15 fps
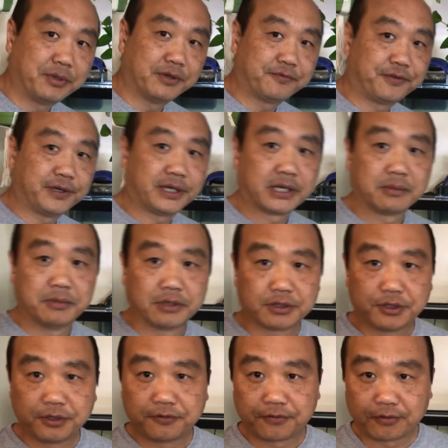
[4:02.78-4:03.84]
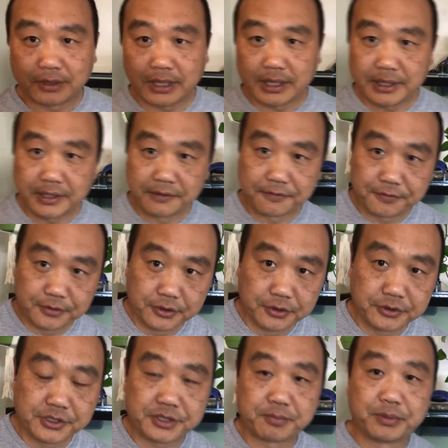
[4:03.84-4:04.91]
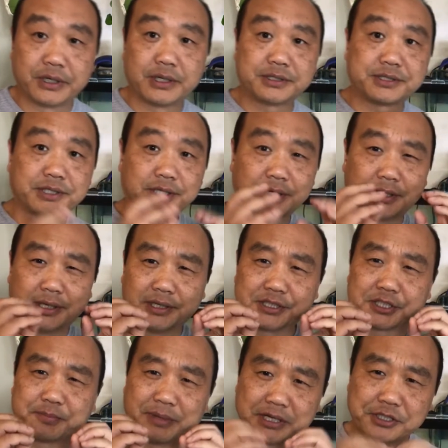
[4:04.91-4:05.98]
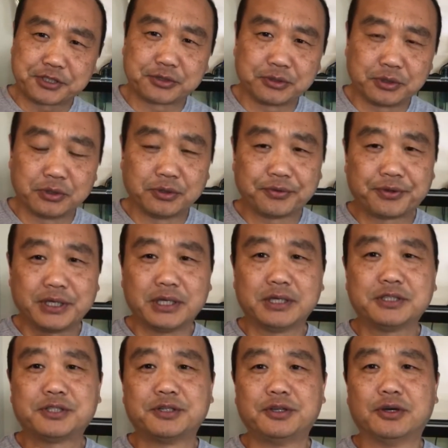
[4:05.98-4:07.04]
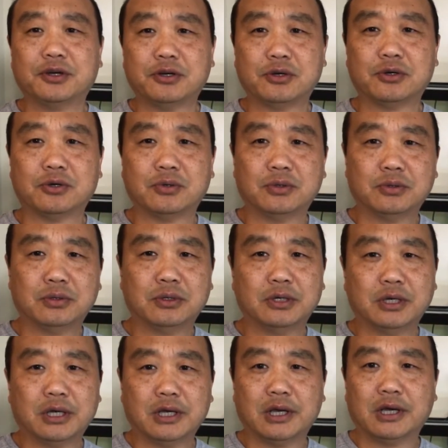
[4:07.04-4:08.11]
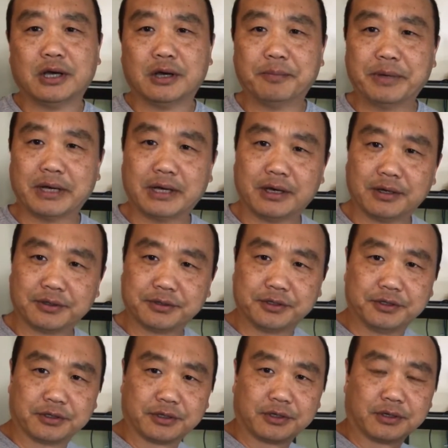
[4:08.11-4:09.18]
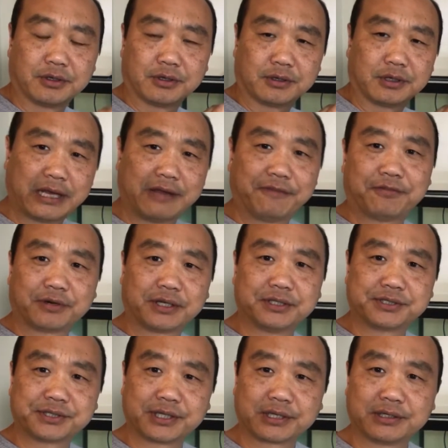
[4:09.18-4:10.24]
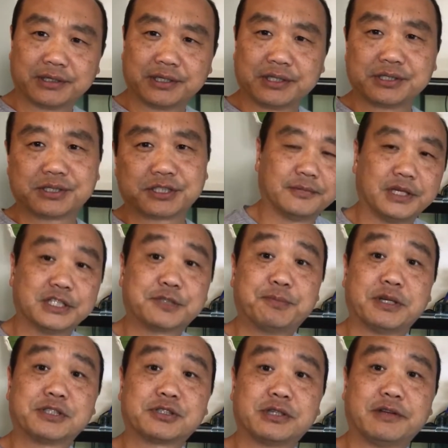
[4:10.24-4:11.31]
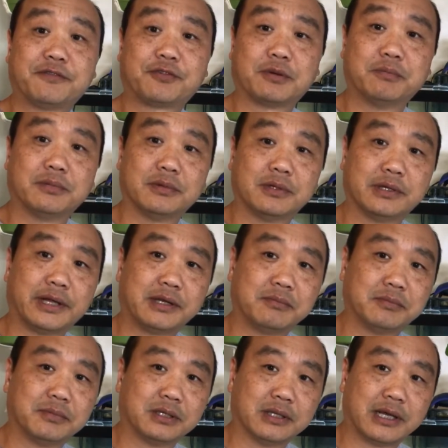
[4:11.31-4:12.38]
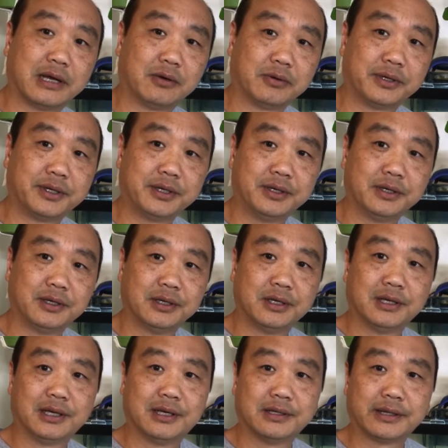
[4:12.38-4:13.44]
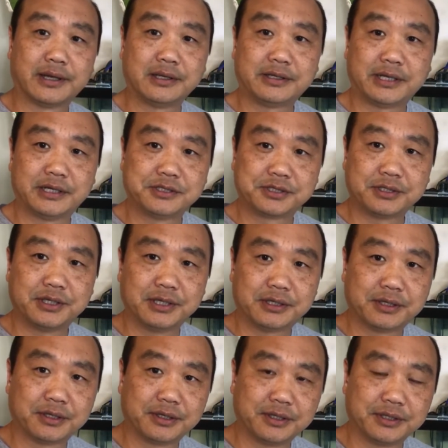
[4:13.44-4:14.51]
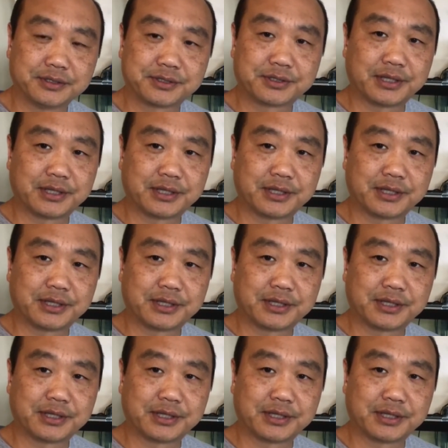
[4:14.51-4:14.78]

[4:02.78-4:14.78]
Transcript: been feeding them a good variety of foods, but a special thing to know about your African cichlids, especially from Lake Malawi and Lake Tanganyika, is